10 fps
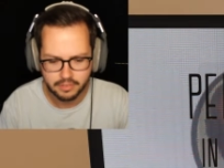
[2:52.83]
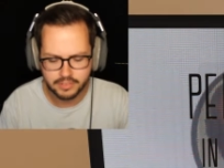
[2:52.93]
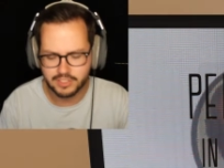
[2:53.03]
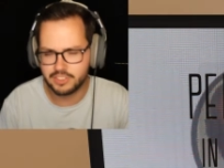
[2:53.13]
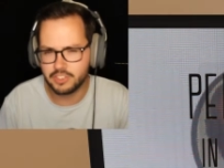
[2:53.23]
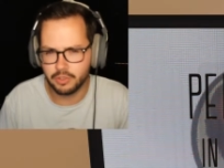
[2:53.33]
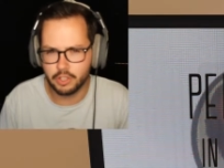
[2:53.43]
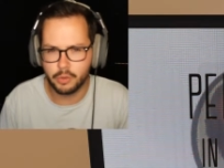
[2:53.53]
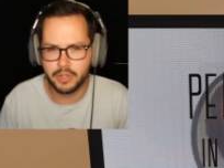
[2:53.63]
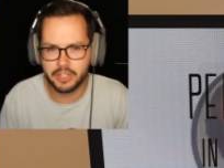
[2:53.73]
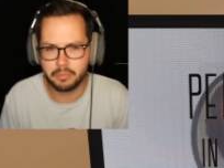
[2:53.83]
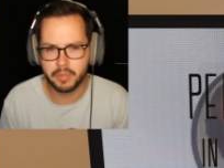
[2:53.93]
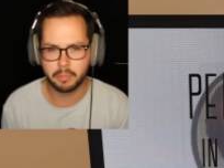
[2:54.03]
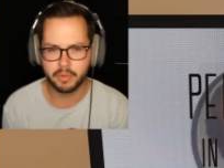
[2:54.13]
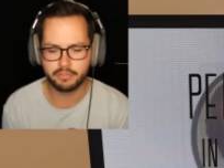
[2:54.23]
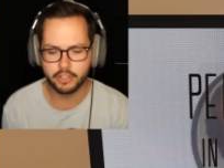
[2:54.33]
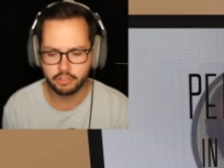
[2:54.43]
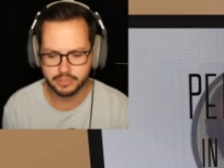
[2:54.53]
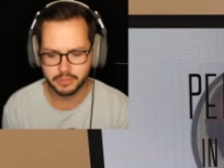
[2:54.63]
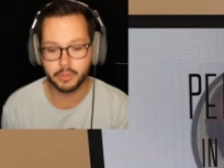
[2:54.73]
It's still loading. My
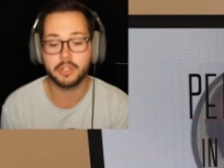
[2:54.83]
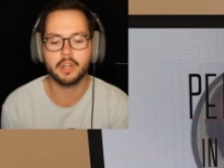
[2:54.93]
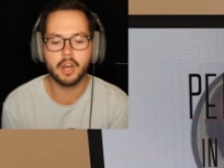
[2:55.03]
perfection's loading.